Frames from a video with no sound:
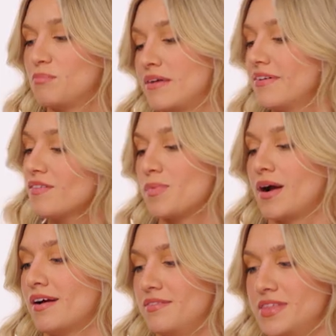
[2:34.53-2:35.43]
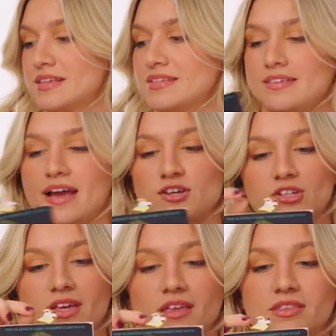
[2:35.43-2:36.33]
My favorite part of this is
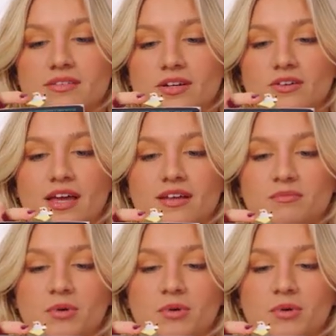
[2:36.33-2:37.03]
actually the little kitten